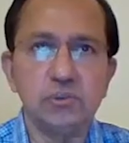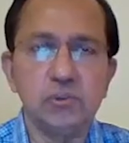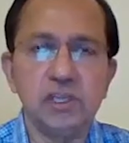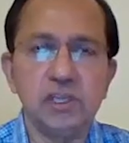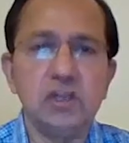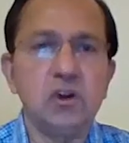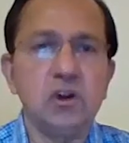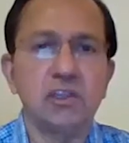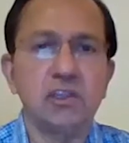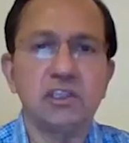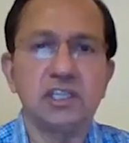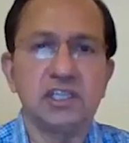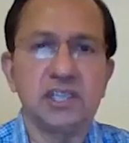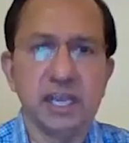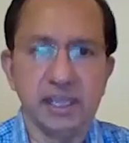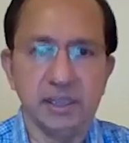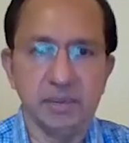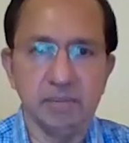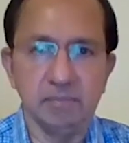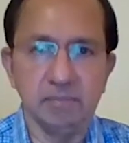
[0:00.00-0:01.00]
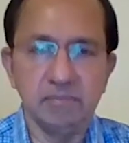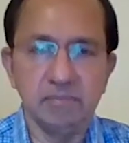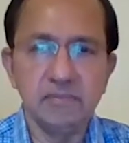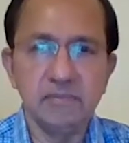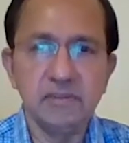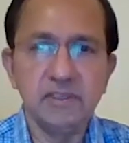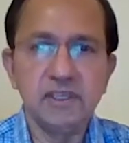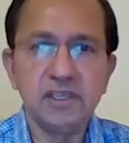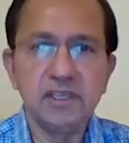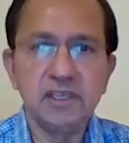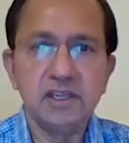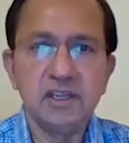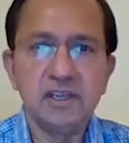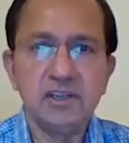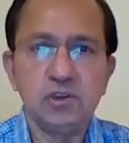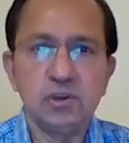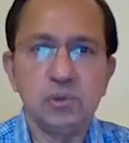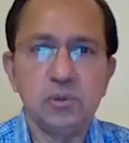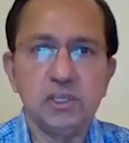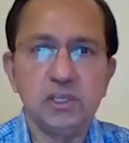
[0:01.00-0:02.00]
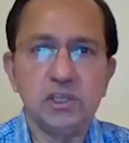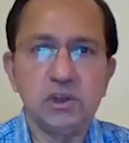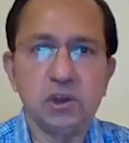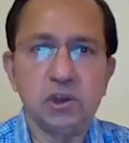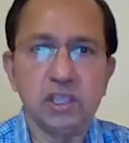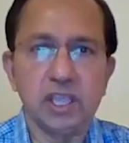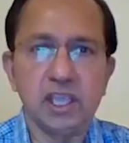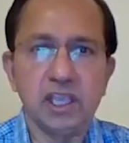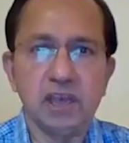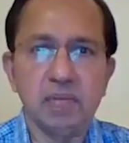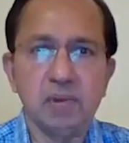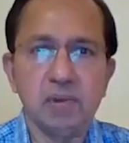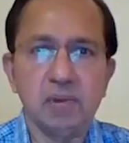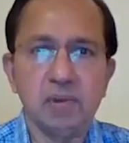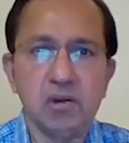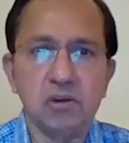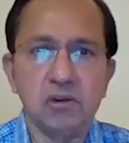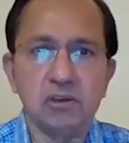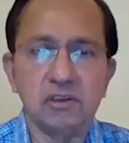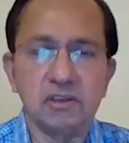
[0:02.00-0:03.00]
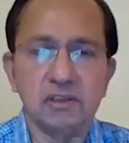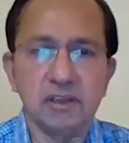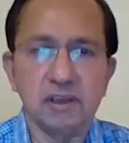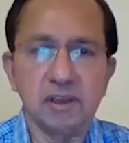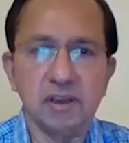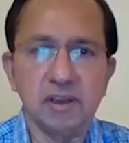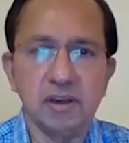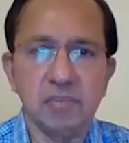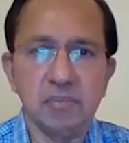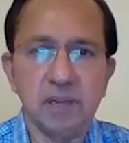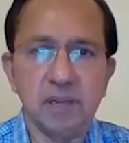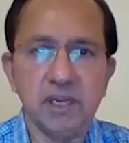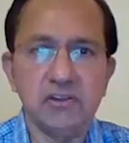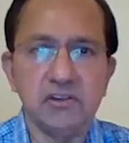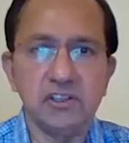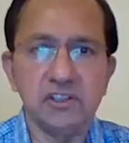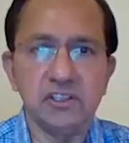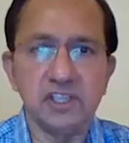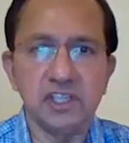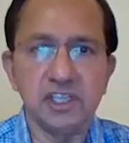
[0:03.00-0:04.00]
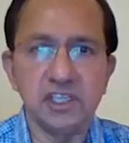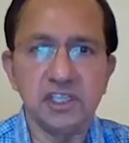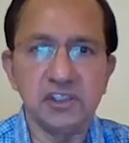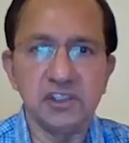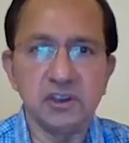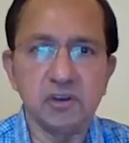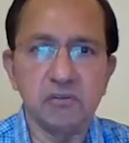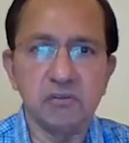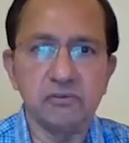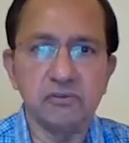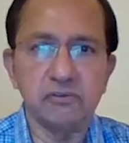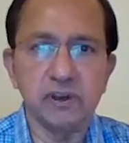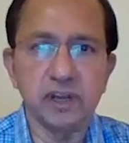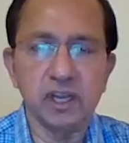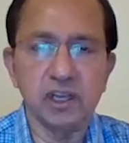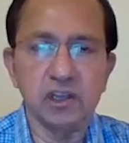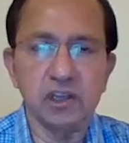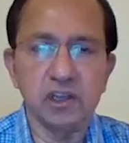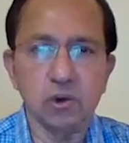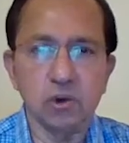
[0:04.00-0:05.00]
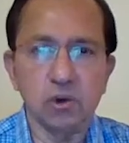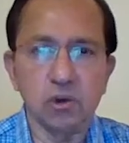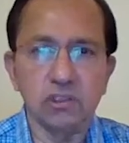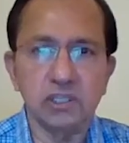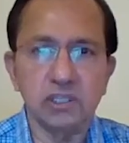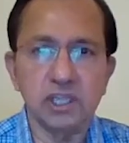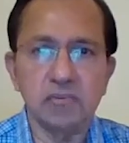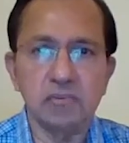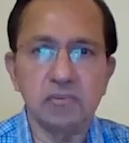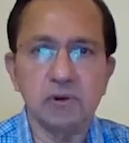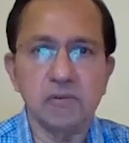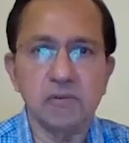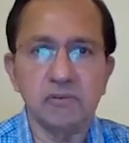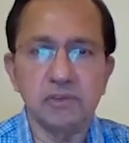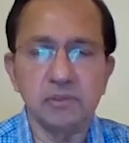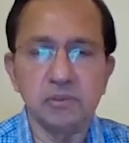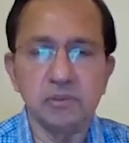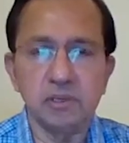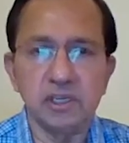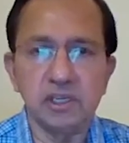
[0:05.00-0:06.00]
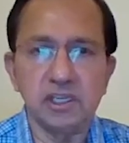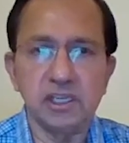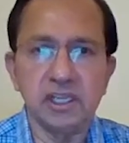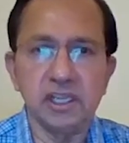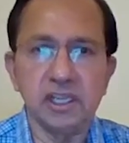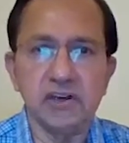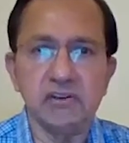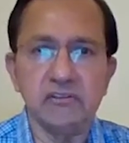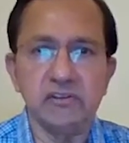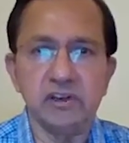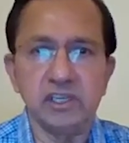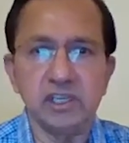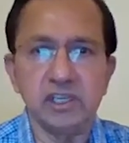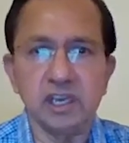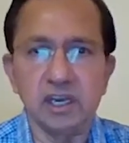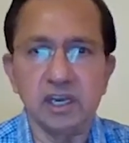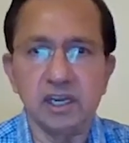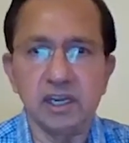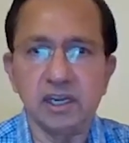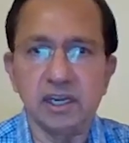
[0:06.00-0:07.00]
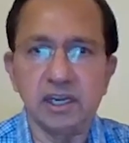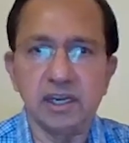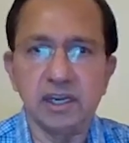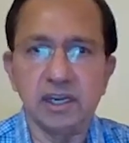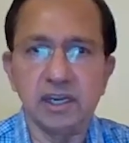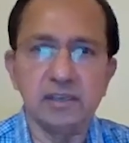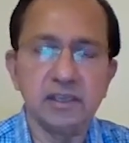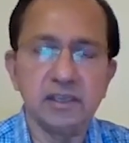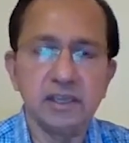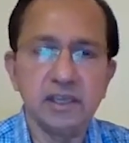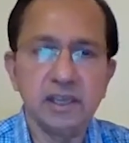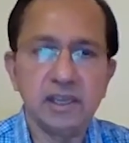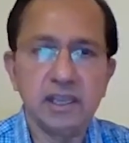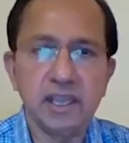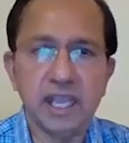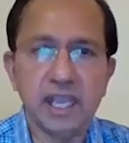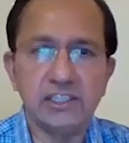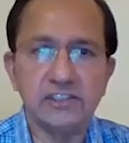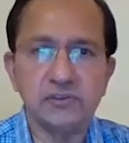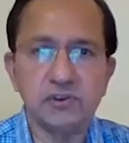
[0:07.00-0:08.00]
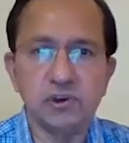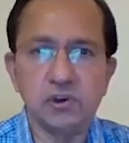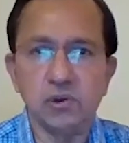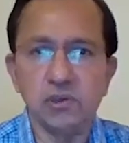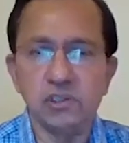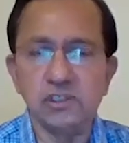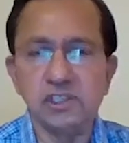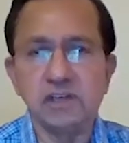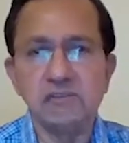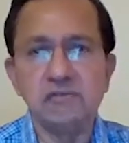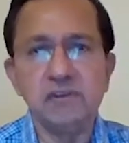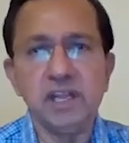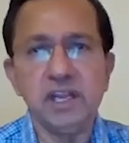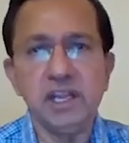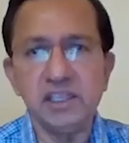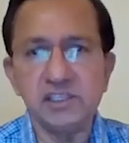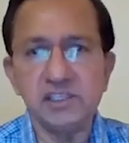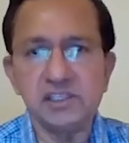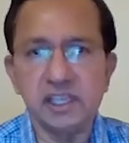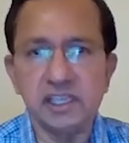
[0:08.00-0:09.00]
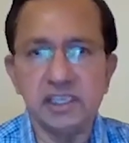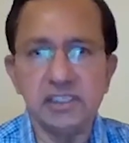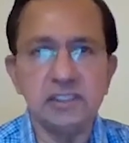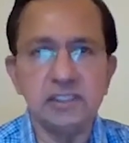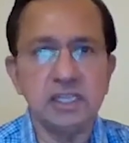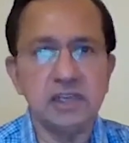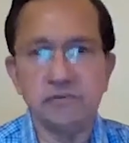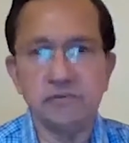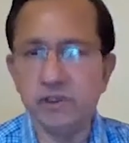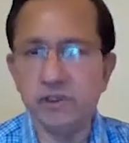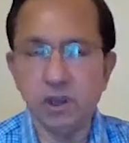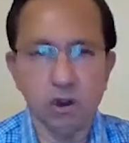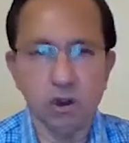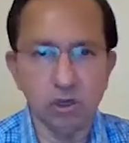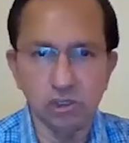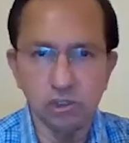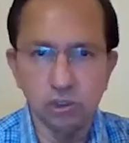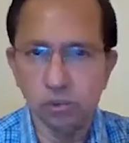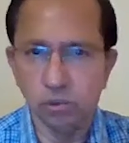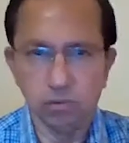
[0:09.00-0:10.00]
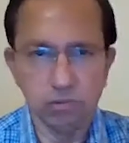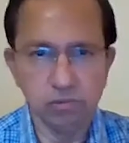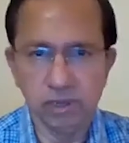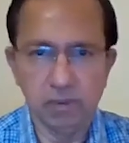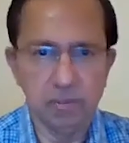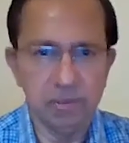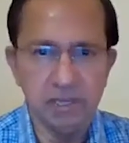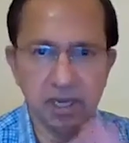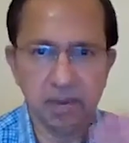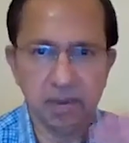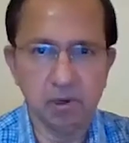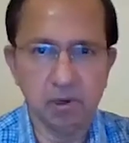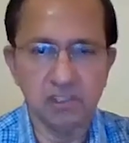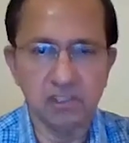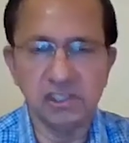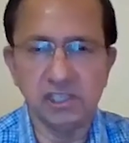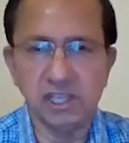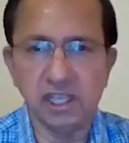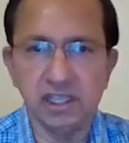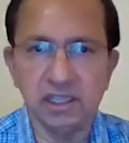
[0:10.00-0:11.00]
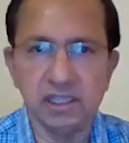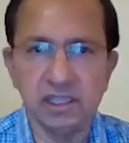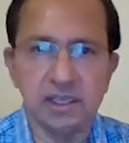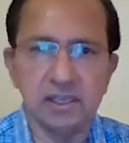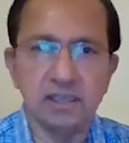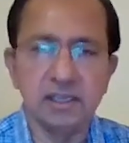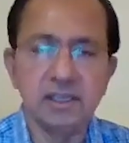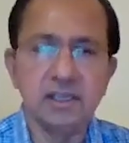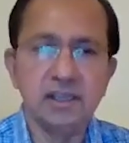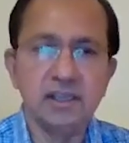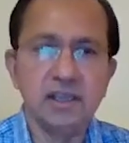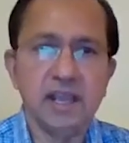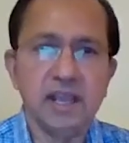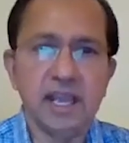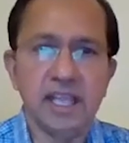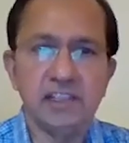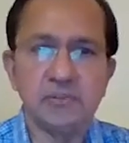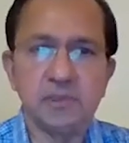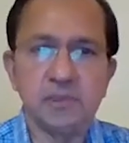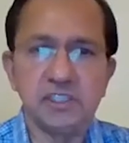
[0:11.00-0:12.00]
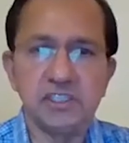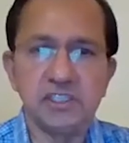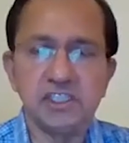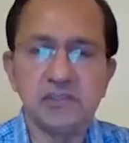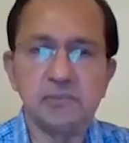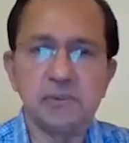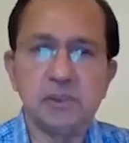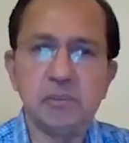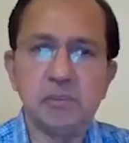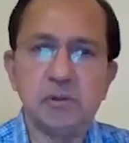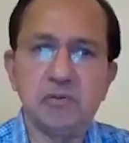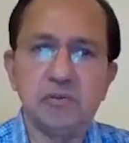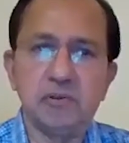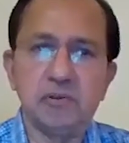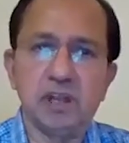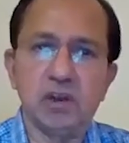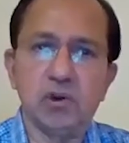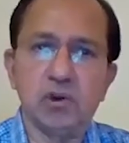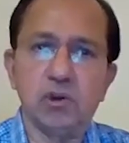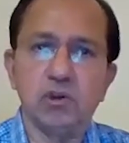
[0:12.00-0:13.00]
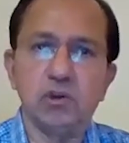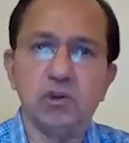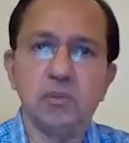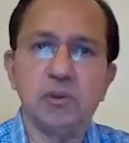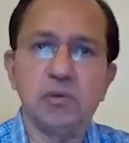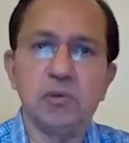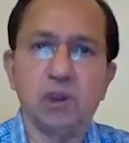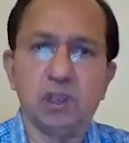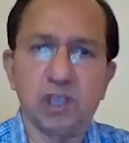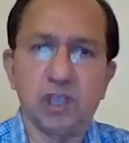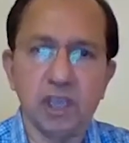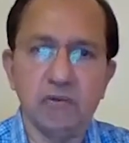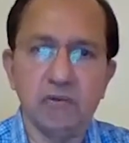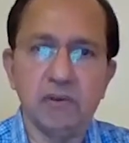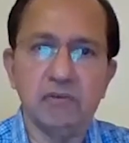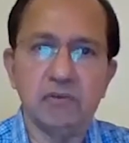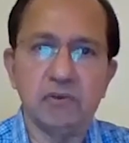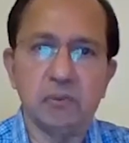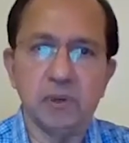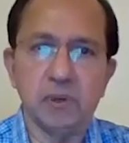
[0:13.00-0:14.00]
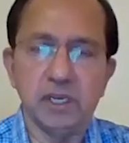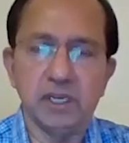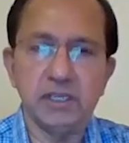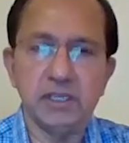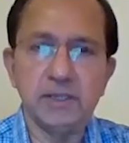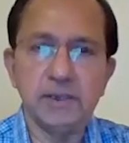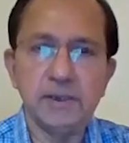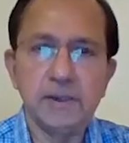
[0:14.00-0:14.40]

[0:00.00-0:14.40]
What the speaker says: to be not the time to be talking about matrices of growth and profitability and return and cash flows and various things that we all do. I mean, I'm not saying that as business people we are going to be walking away from it.